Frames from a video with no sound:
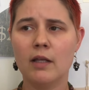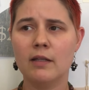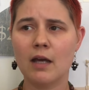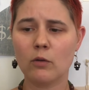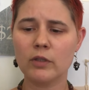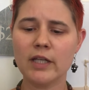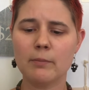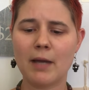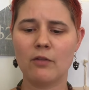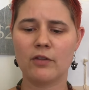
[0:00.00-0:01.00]
not only
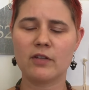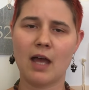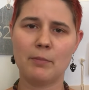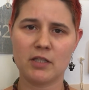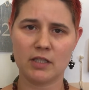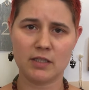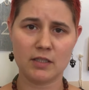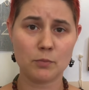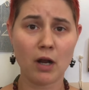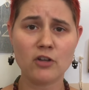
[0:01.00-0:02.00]
about the topic that
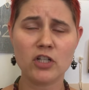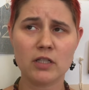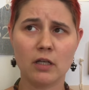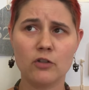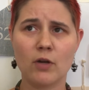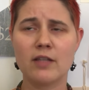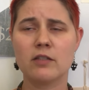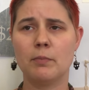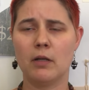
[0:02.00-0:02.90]
this project addressed,